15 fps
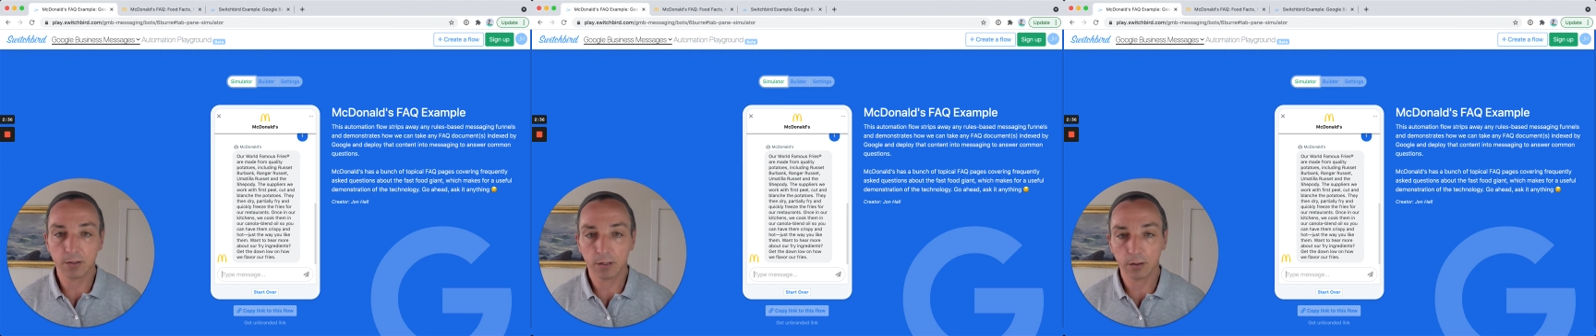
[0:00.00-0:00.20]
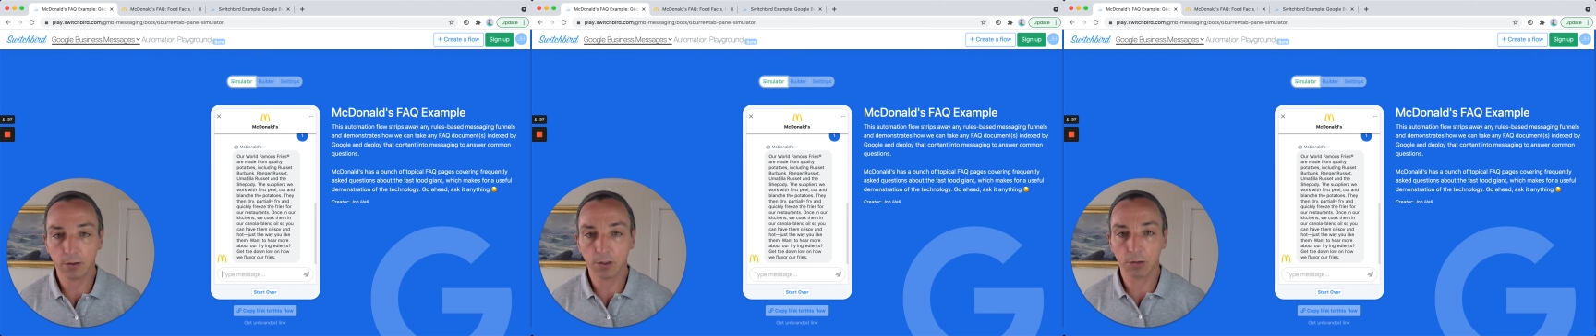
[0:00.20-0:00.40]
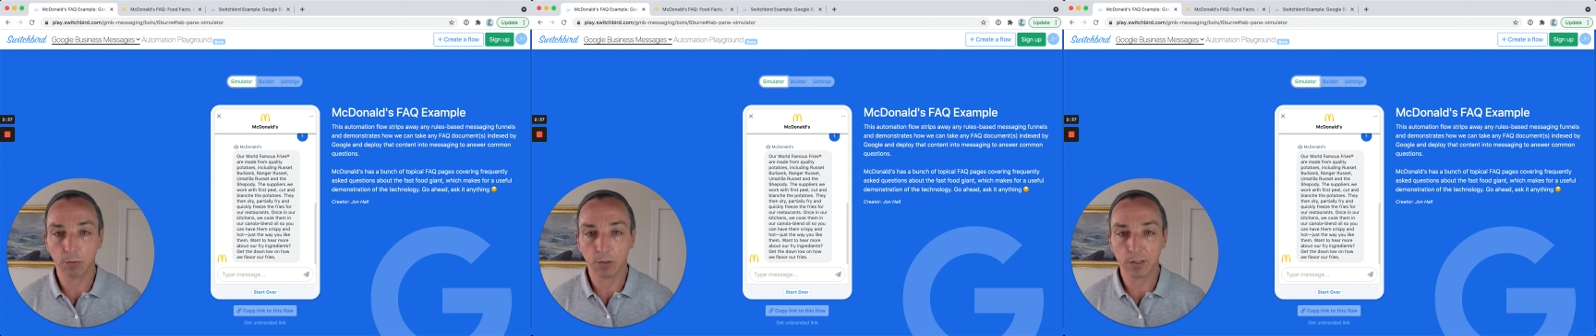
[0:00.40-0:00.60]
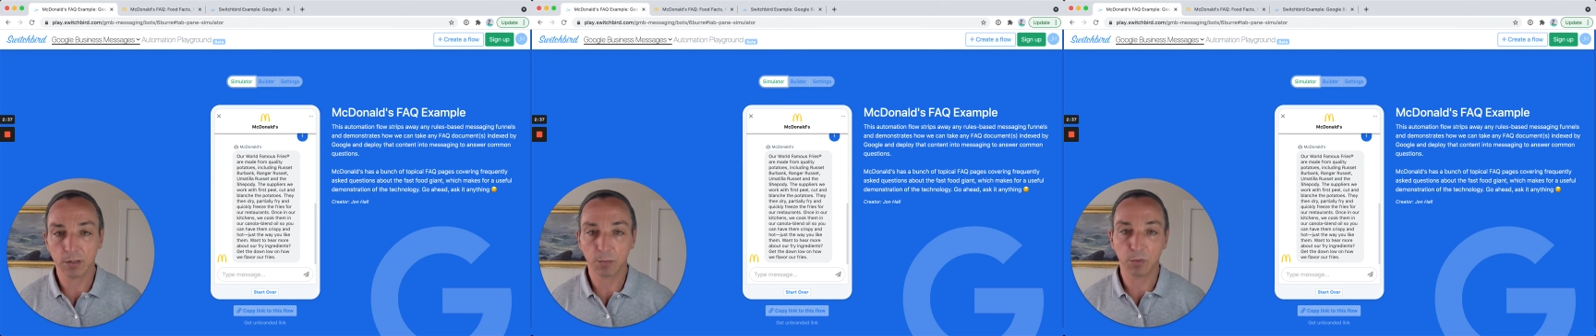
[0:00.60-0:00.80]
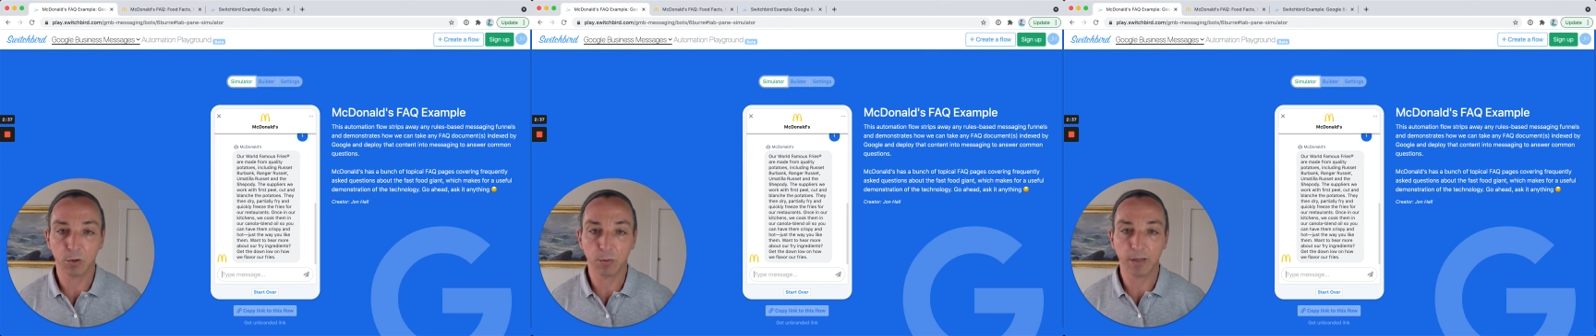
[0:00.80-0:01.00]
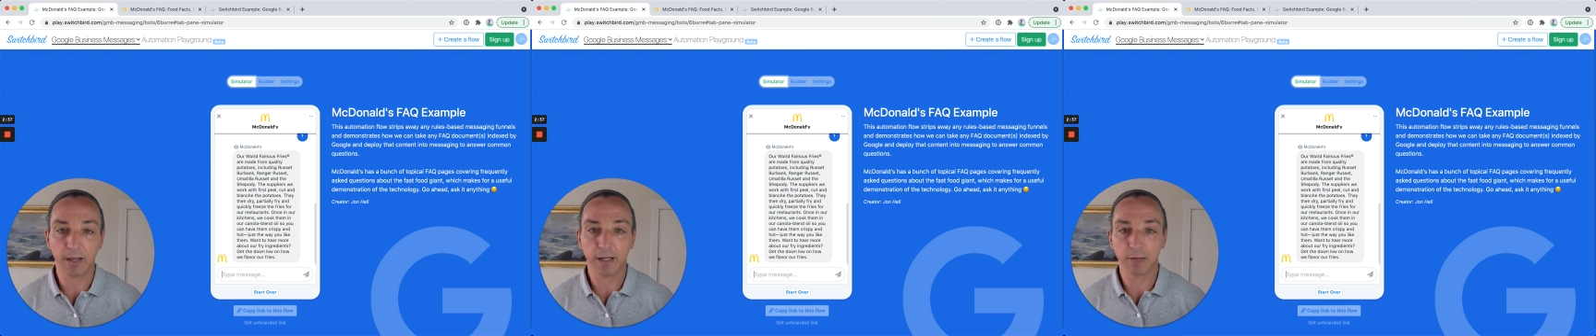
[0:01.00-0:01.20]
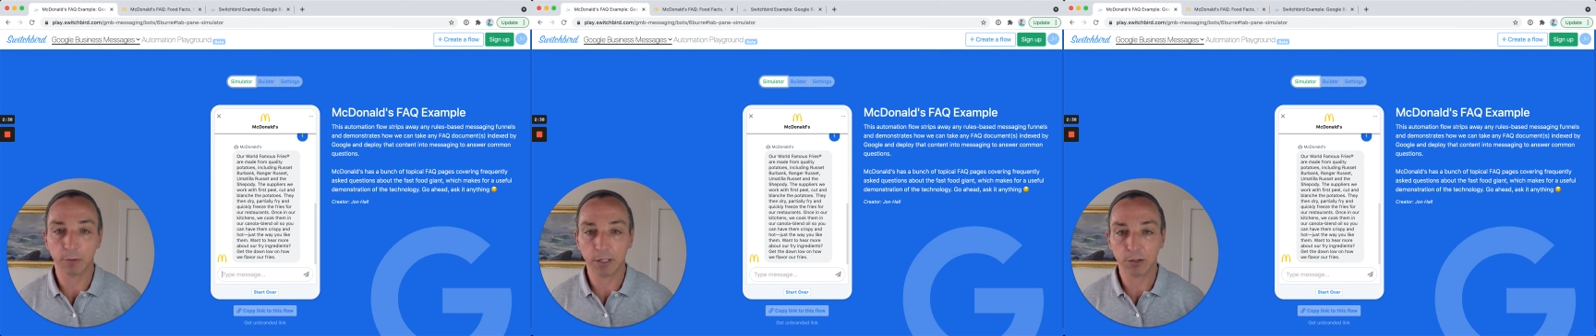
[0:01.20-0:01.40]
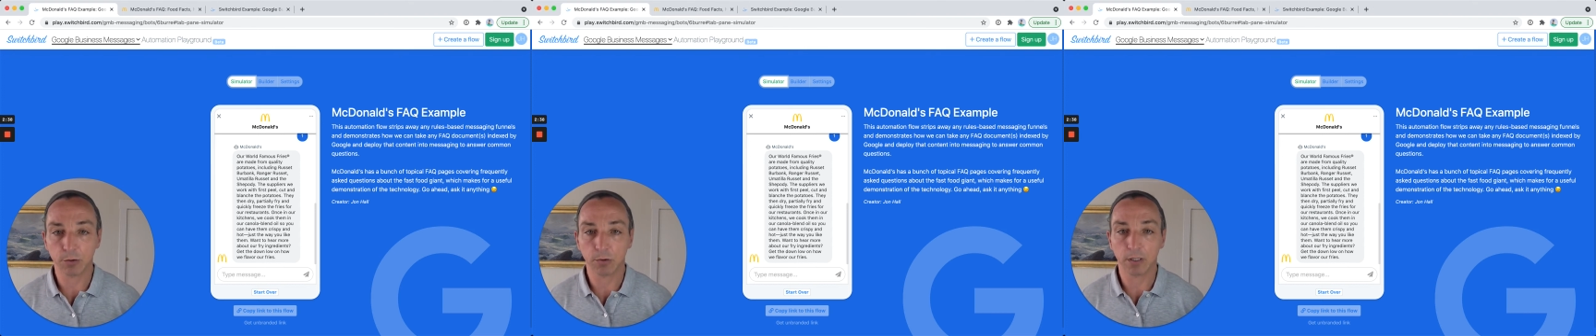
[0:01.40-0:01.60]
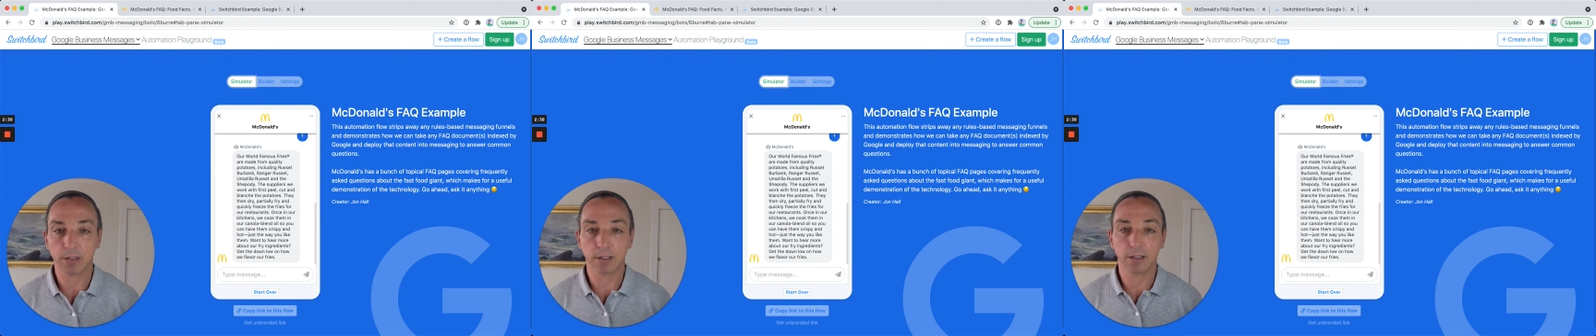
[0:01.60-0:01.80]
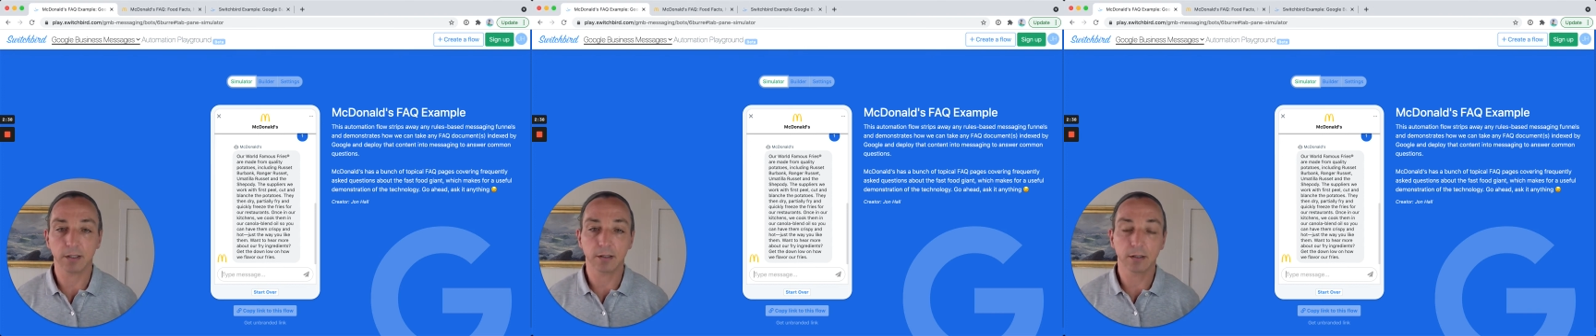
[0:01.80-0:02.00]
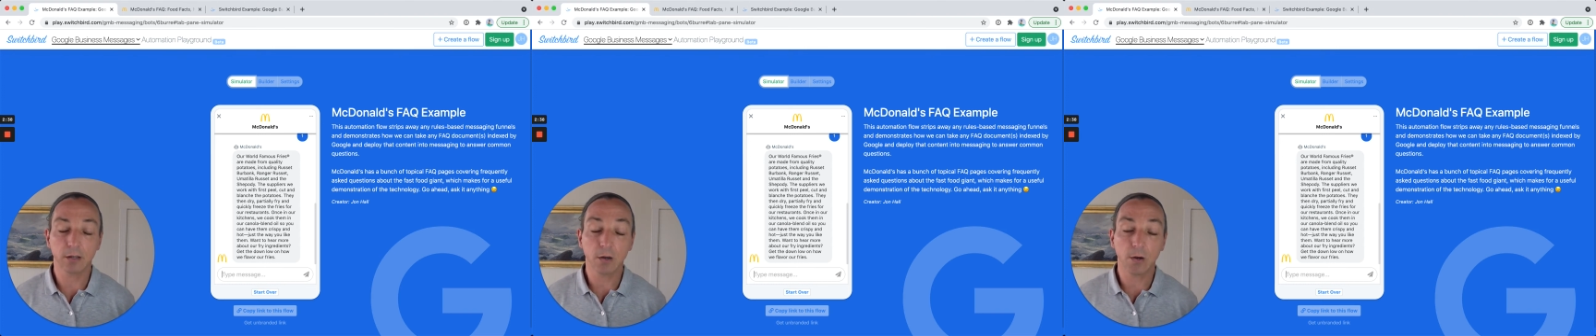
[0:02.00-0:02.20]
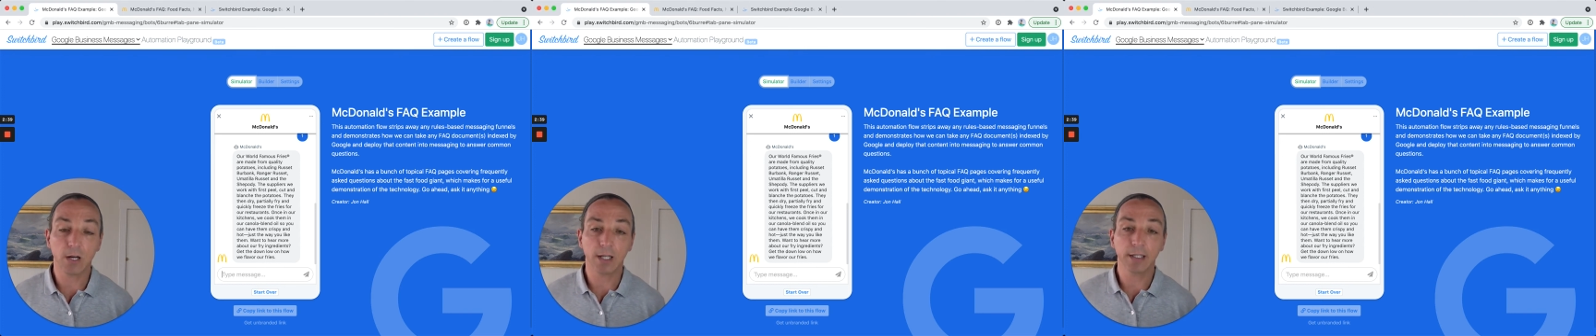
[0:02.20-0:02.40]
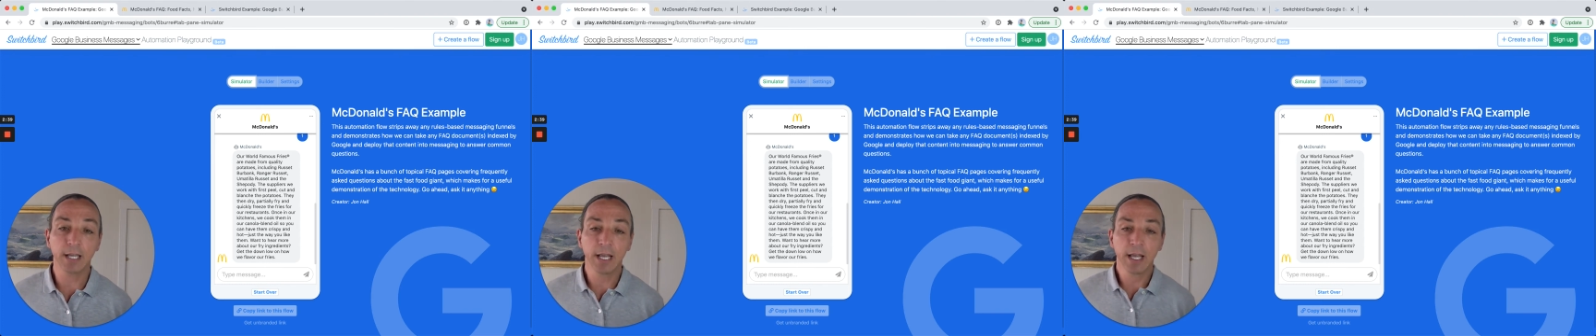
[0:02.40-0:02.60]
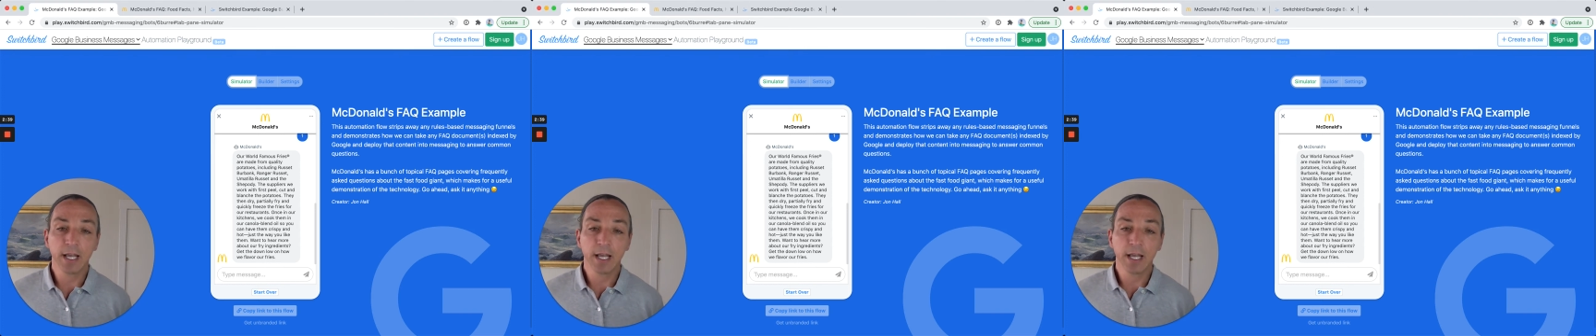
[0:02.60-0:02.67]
including russet Burbank, Ranger russet, and so on.